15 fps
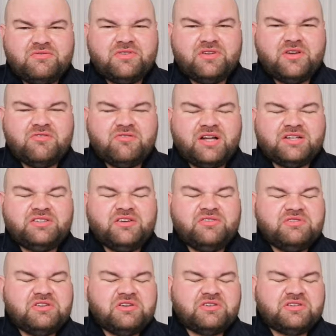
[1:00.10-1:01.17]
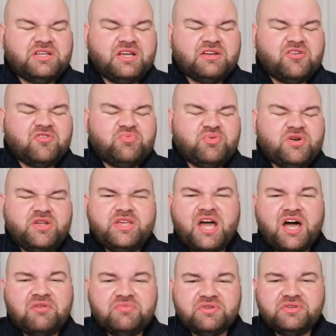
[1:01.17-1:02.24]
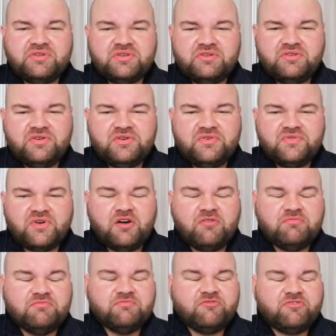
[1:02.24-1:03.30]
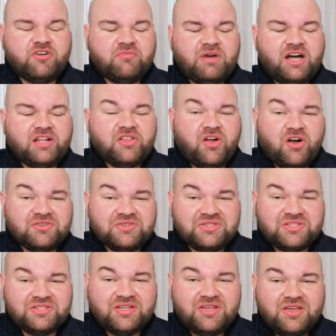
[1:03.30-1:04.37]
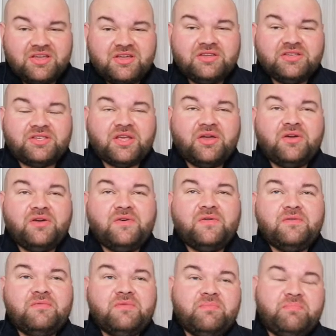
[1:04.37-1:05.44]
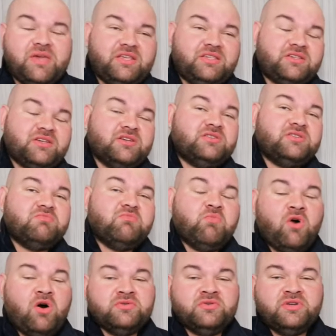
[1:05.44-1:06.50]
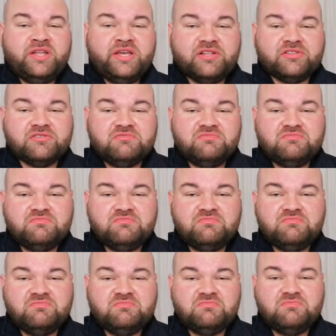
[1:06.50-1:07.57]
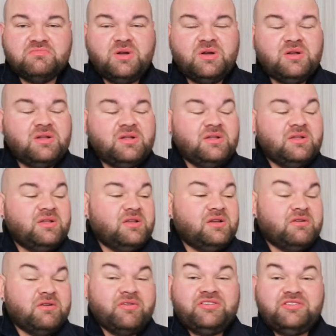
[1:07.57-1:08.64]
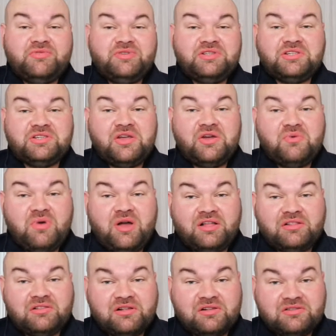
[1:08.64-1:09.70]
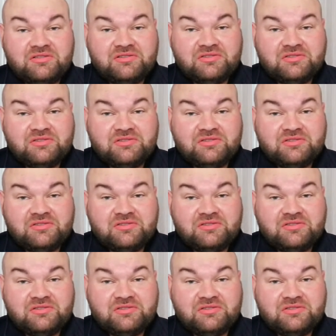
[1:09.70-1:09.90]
You know, I don't know because I got pretty hammered from our loss. So they beat us 1-0. We were doing so well.